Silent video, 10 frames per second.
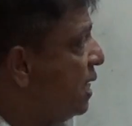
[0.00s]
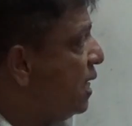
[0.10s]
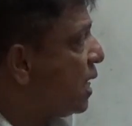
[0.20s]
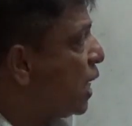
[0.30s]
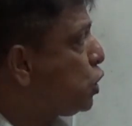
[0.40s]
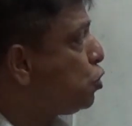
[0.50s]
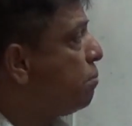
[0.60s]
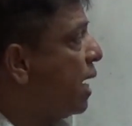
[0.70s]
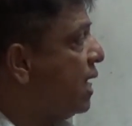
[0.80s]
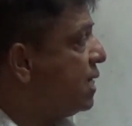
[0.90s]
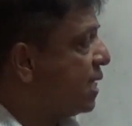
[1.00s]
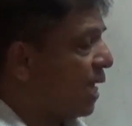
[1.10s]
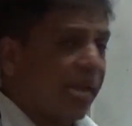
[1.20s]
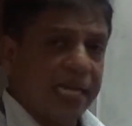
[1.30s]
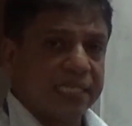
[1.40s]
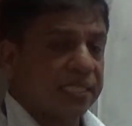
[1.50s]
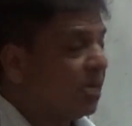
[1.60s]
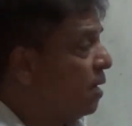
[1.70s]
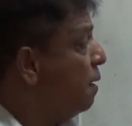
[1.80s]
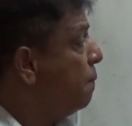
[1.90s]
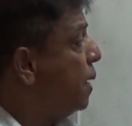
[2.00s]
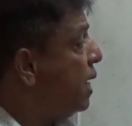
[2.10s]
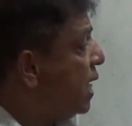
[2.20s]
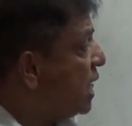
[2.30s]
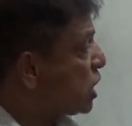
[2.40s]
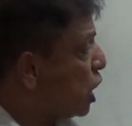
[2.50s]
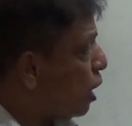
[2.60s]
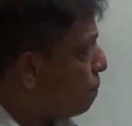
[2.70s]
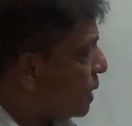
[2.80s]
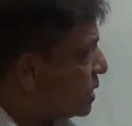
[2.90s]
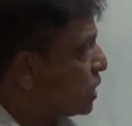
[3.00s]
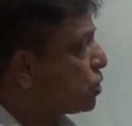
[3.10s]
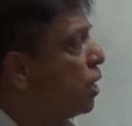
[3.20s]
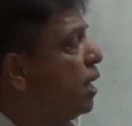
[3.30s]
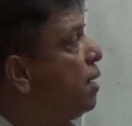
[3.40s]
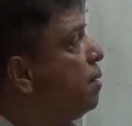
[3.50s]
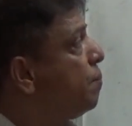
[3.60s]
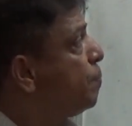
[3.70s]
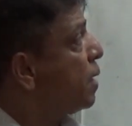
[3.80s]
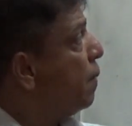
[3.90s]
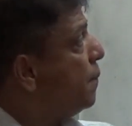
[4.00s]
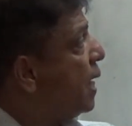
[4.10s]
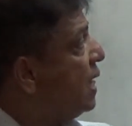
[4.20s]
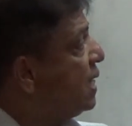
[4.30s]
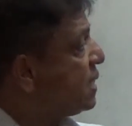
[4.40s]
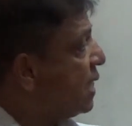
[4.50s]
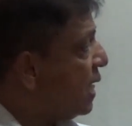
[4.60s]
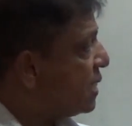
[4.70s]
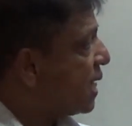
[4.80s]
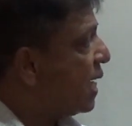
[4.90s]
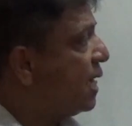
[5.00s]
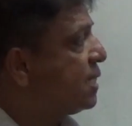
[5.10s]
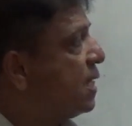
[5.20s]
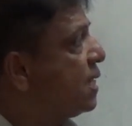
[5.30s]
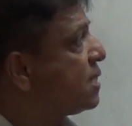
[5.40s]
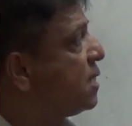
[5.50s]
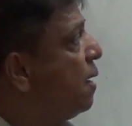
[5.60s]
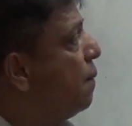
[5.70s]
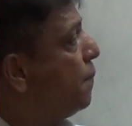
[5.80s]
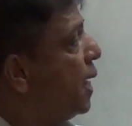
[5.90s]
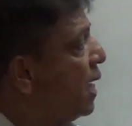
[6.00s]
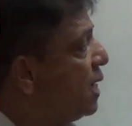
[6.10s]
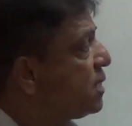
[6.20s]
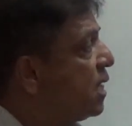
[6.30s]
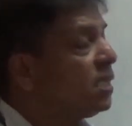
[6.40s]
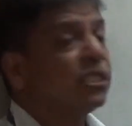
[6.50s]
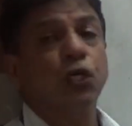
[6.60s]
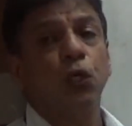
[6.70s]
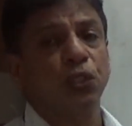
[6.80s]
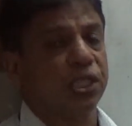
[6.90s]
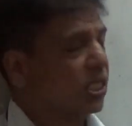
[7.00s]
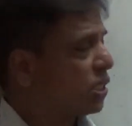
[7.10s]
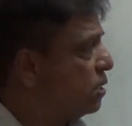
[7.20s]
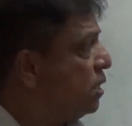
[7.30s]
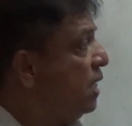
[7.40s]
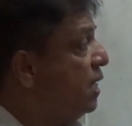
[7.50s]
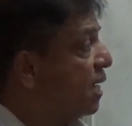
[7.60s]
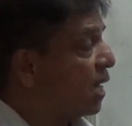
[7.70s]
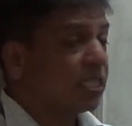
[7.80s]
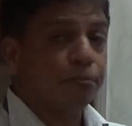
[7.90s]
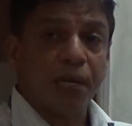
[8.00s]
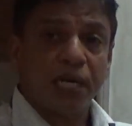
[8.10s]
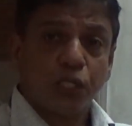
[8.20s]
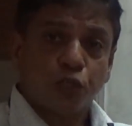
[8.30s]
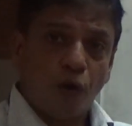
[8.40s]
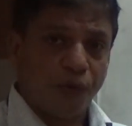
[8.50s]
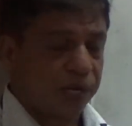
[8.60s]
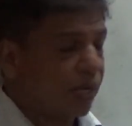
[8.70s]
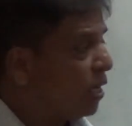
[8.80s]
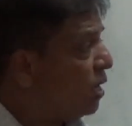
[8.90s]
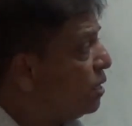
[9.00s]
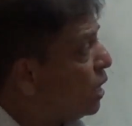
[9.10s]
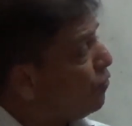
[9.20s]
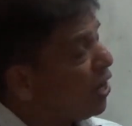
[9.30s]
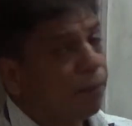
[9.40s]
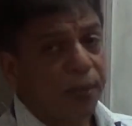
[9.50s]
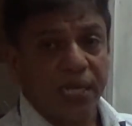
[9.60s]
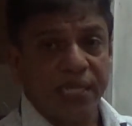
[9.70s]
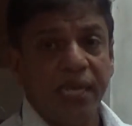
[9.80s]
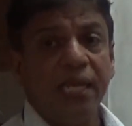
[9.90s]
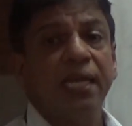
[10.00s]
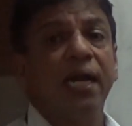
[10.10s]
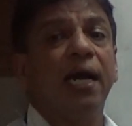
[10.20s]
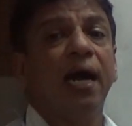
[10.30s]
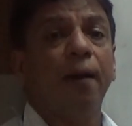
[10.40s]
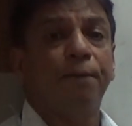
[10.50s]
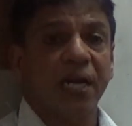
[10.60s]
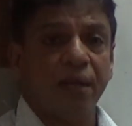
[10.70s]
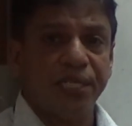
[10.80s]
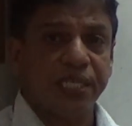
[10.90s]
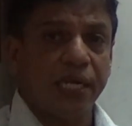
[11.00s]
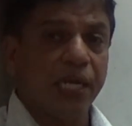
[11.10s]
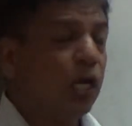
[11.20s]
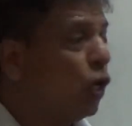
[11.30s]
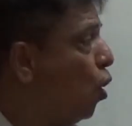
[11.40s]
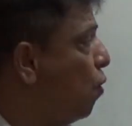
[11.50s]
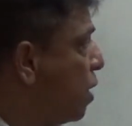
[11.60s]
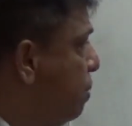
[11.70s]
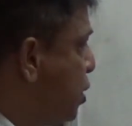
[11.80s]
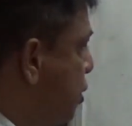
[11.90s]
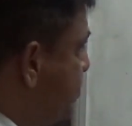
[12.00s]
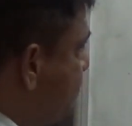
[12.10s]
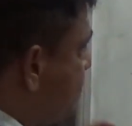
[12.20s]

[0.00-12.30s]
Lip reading: e raised to minus ax by a square plus s square minus a sin sx minus s cos x. Integration part is over. Then we apply the upper limit and the lower limit.